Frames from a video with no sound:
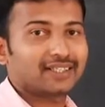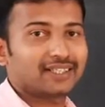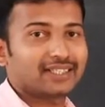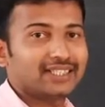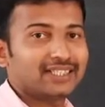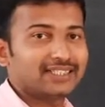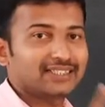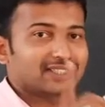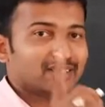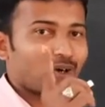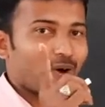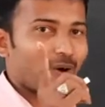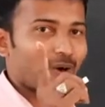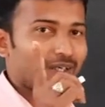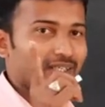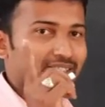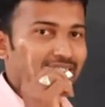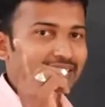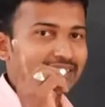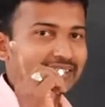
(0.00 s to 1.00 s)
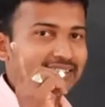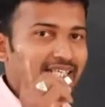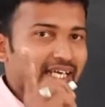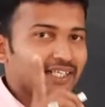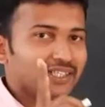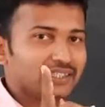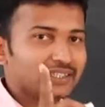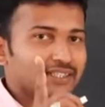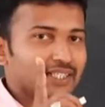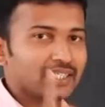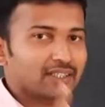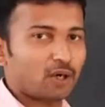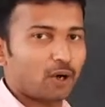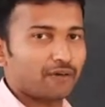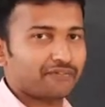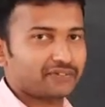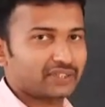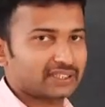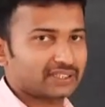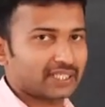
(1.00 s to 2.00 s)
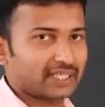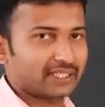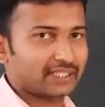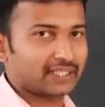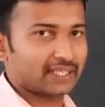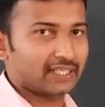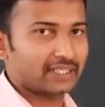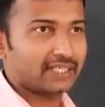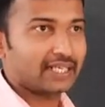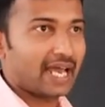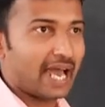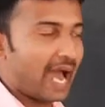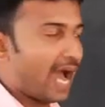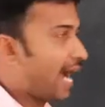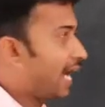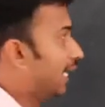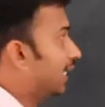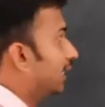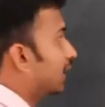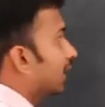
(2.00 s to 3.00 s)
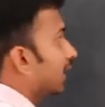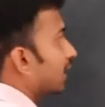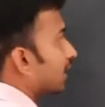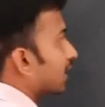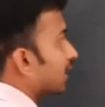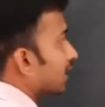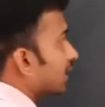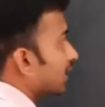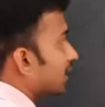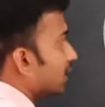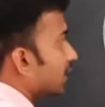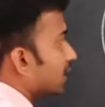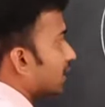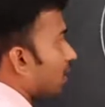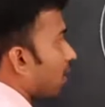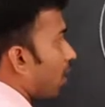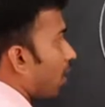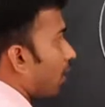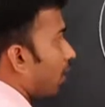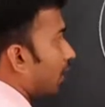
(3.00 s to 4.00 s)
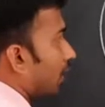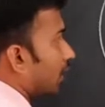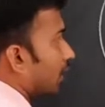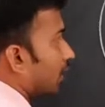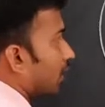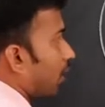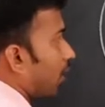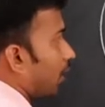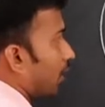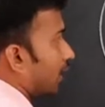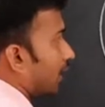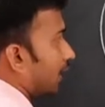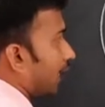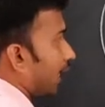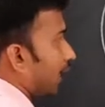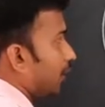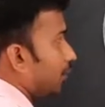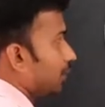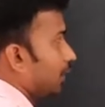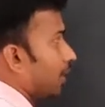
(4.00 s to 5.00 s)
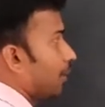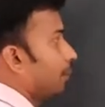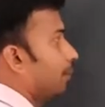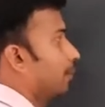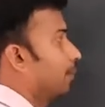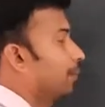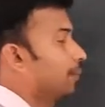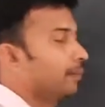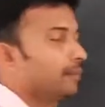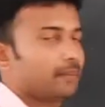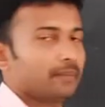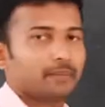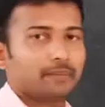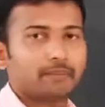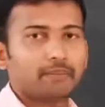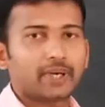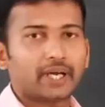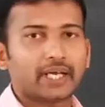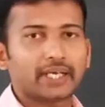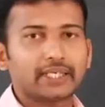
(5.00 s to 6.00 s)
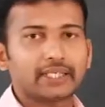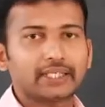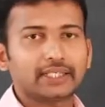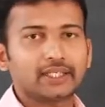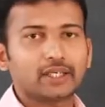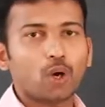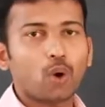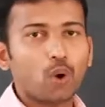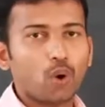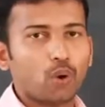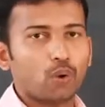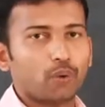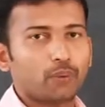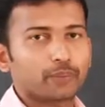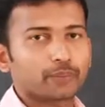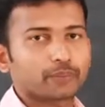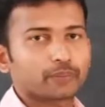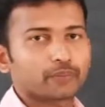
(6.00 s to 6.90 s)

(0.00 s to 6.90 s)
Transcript: is called center of the circle, and it is called or named by O.